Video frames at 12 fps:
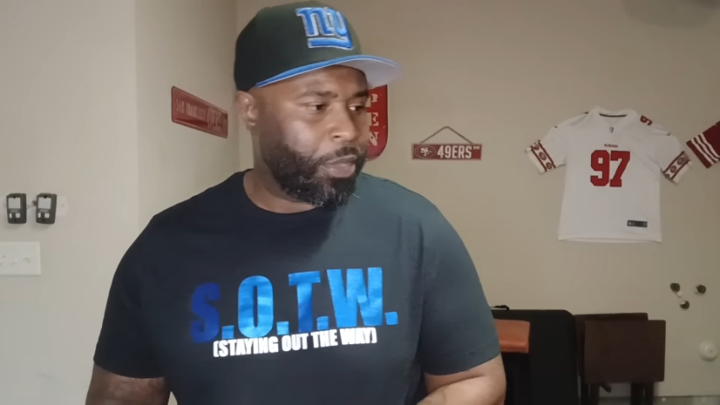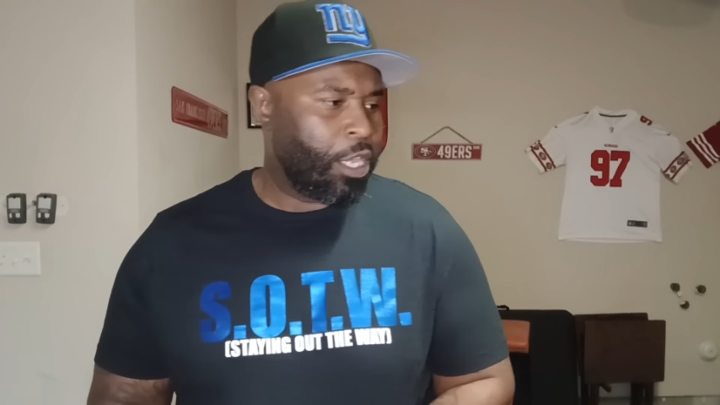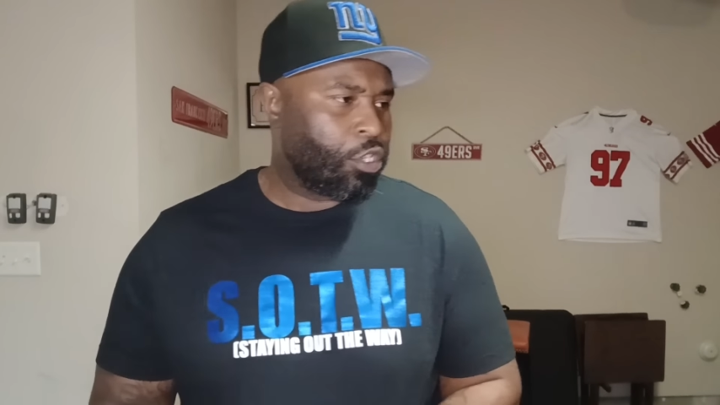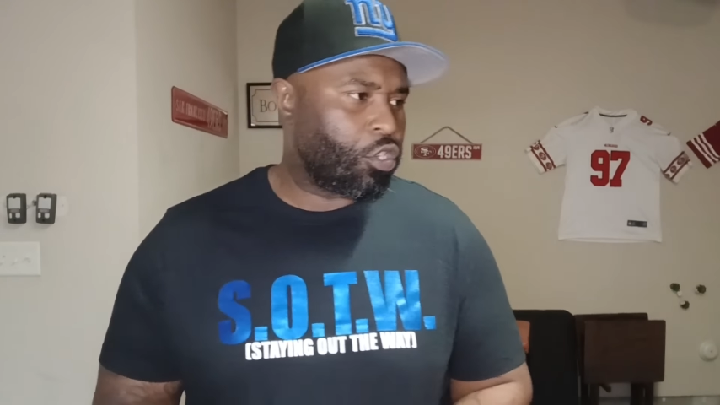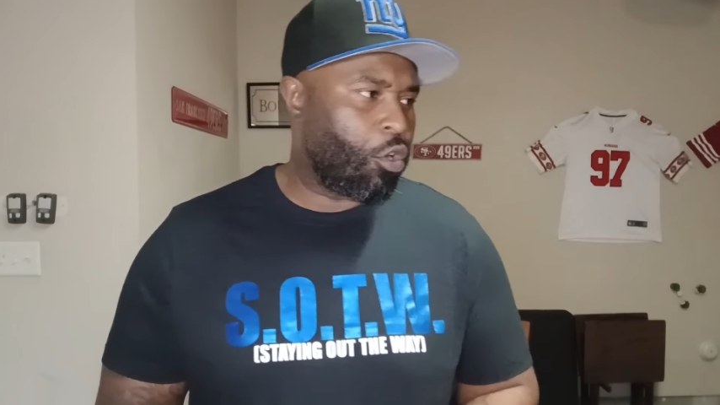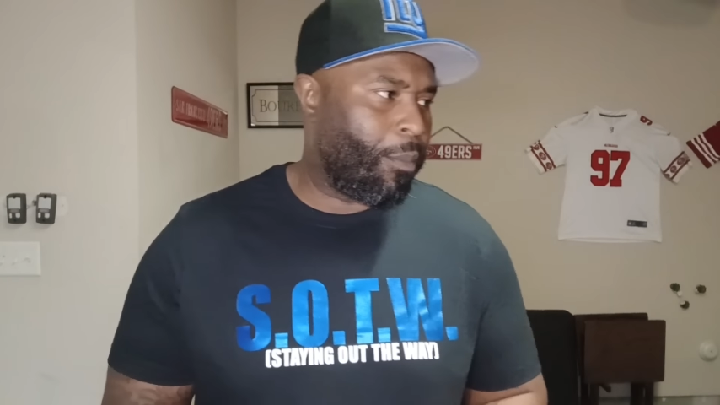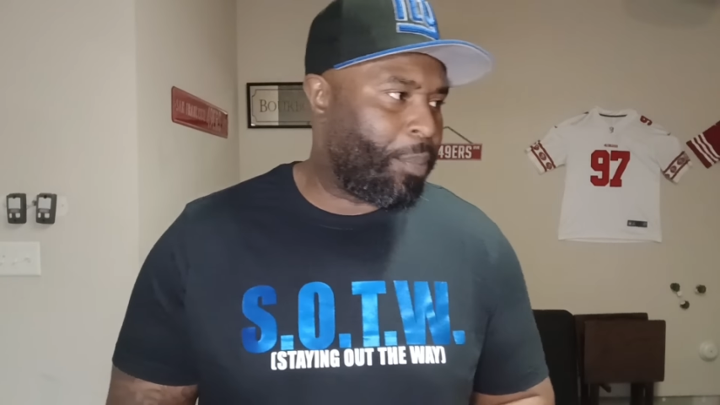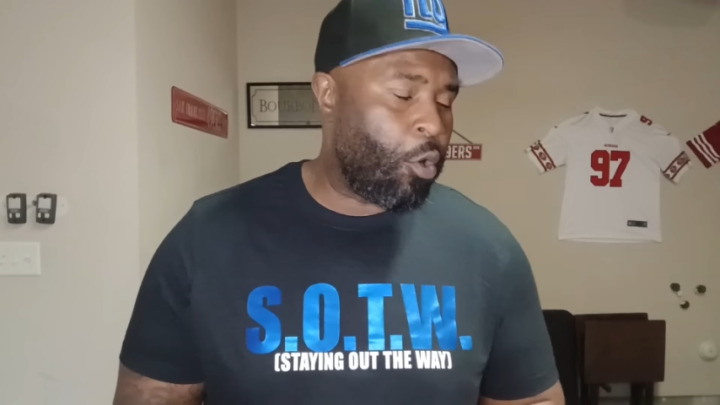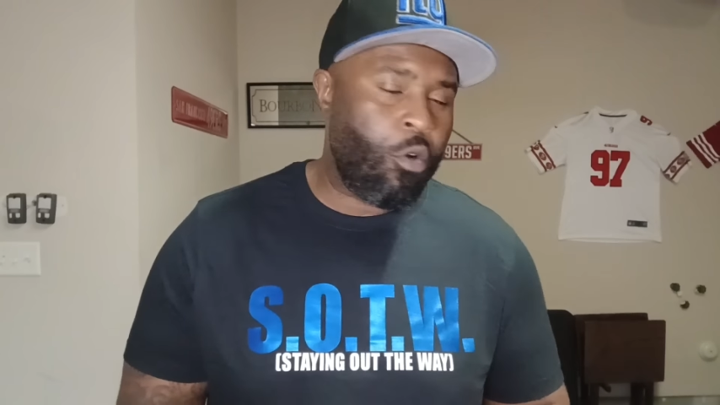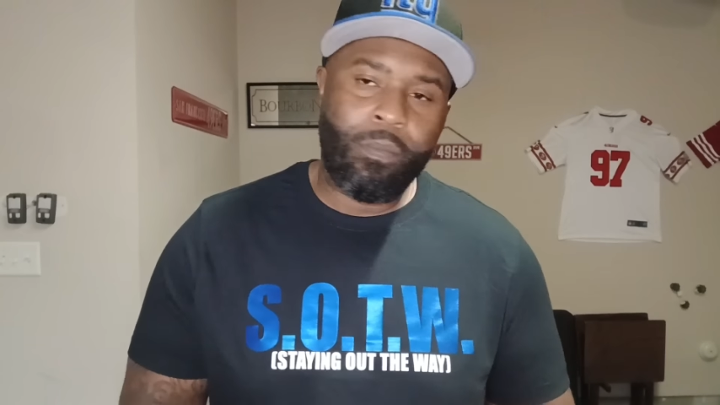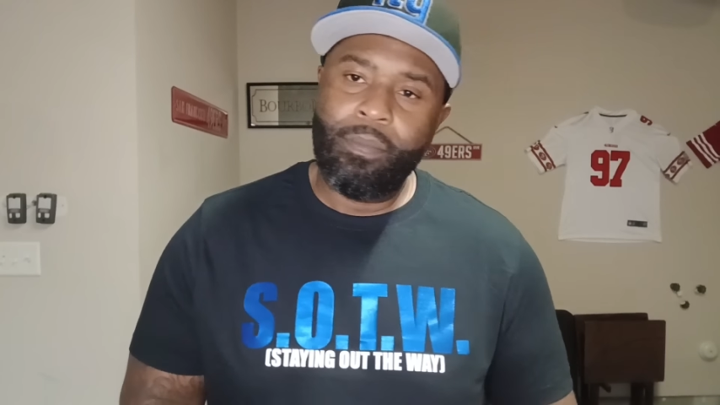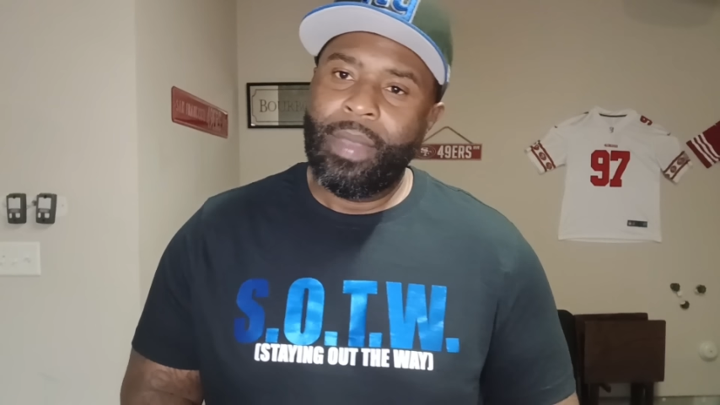So
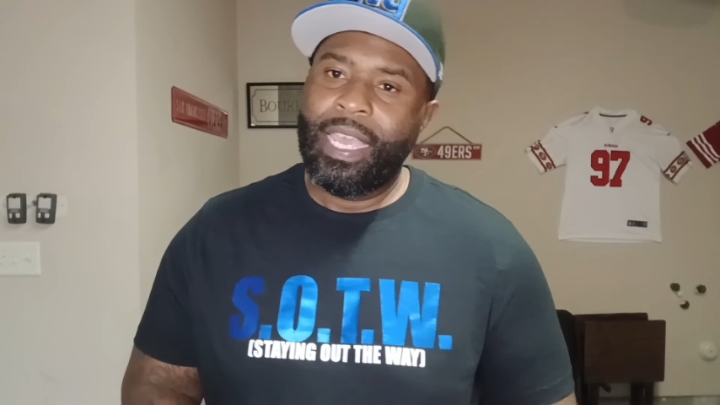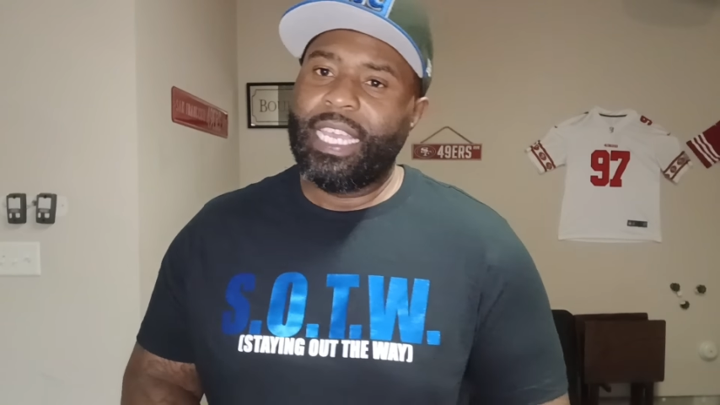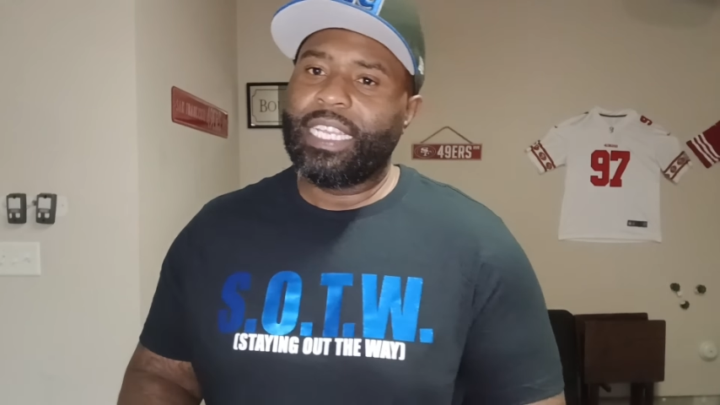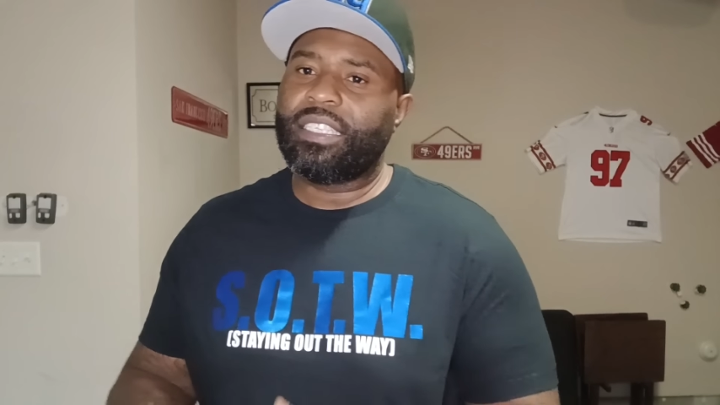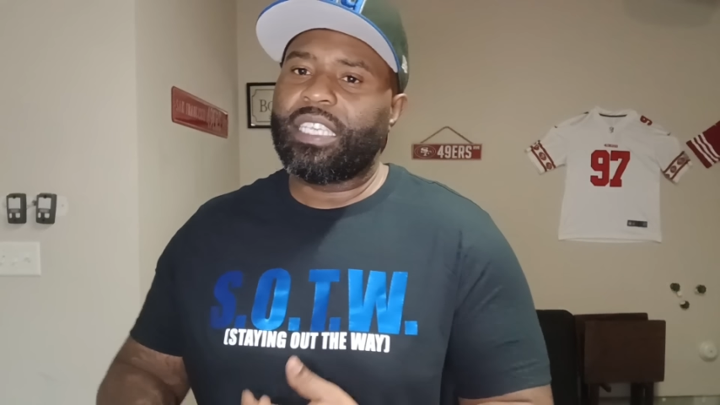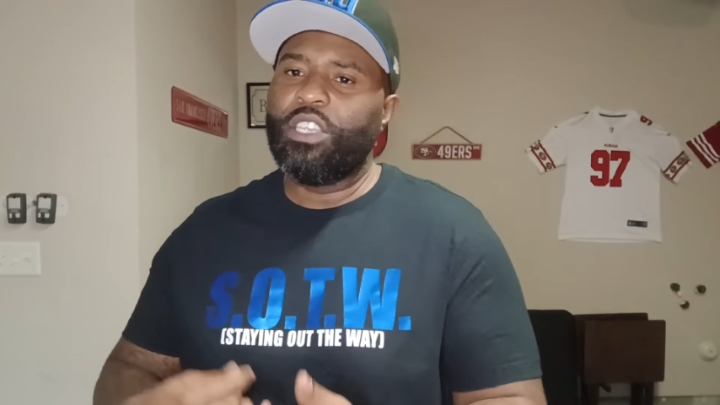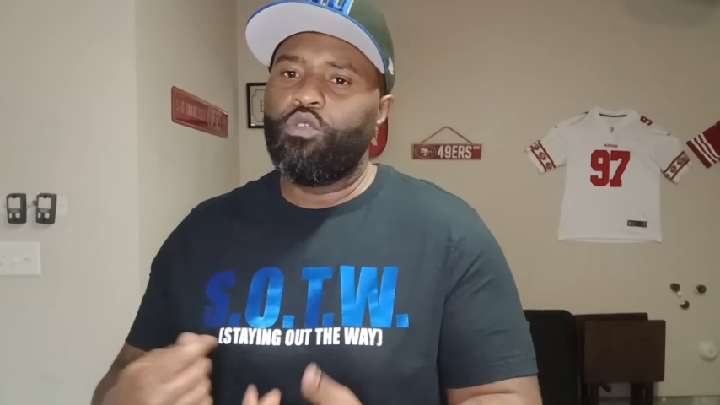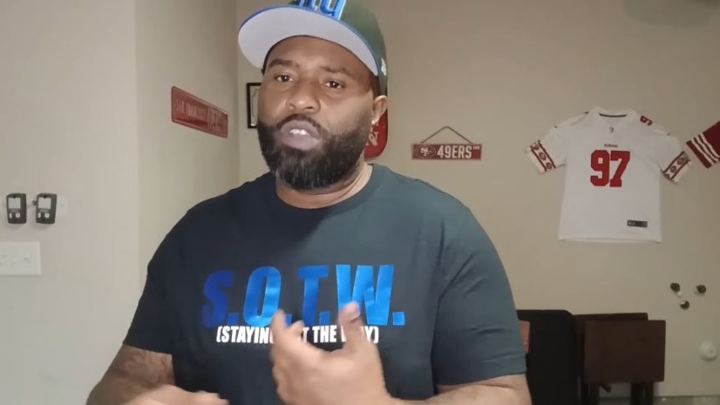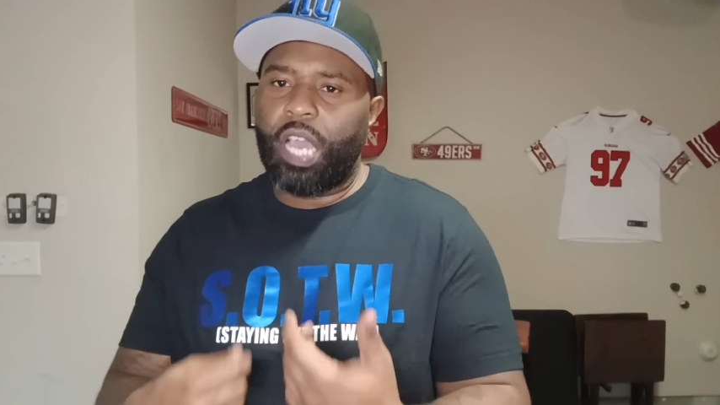boom, he continued